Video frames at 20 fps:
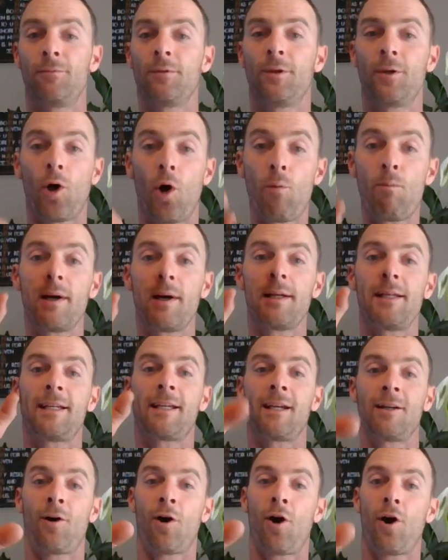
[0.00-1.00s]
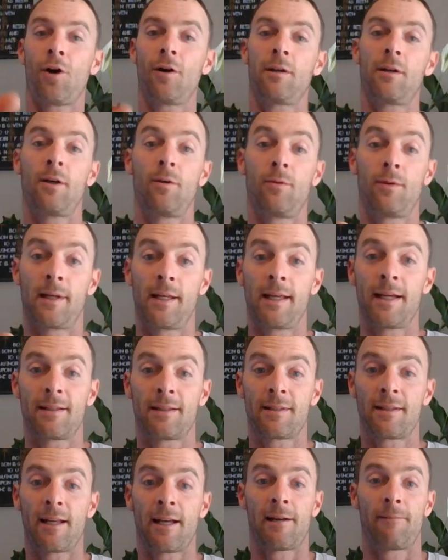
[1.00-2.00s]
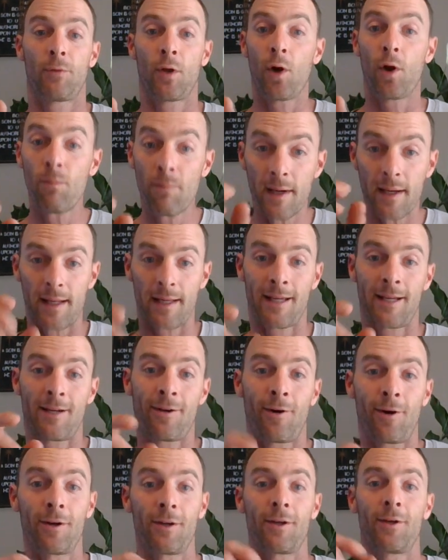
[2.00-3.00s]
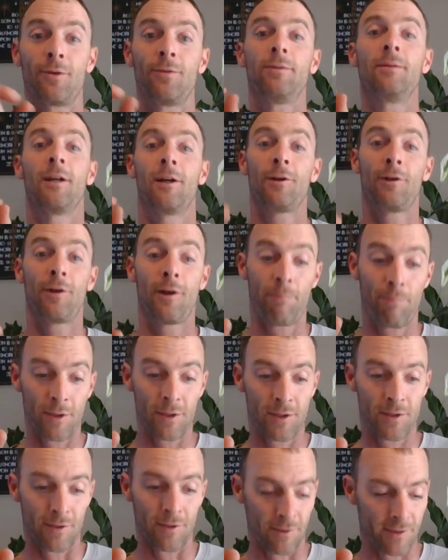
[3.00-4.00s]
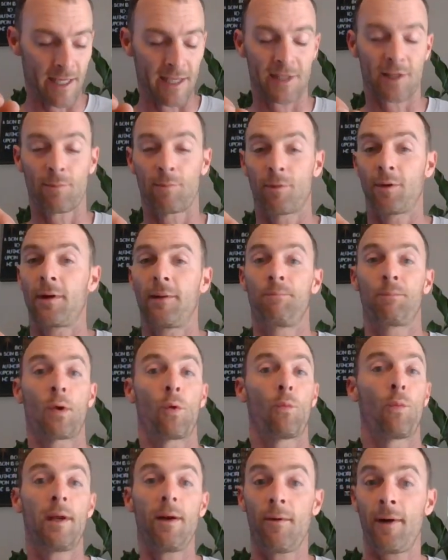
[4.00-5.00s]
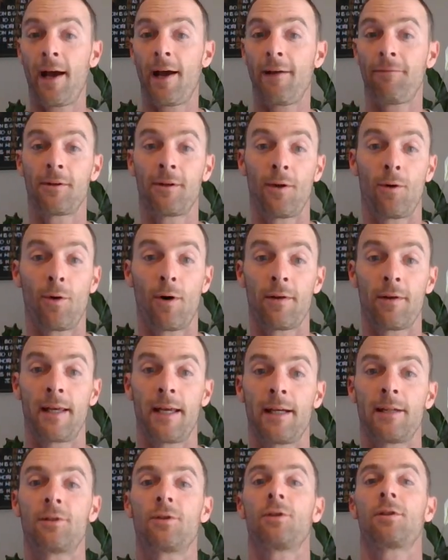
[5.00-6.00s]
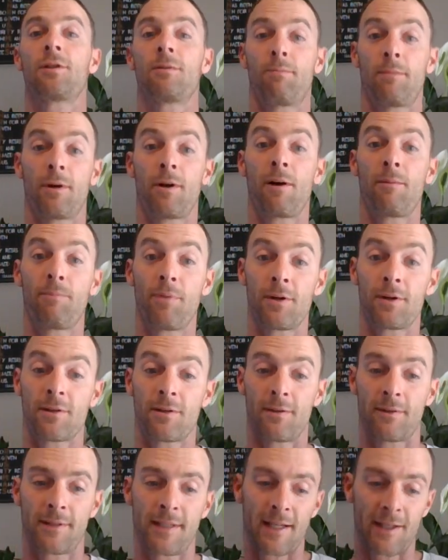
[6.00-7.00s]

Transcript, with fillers: Nobody can argue against that. Nobody can argue your personal testimony. We don't have to know all the answers, but our personal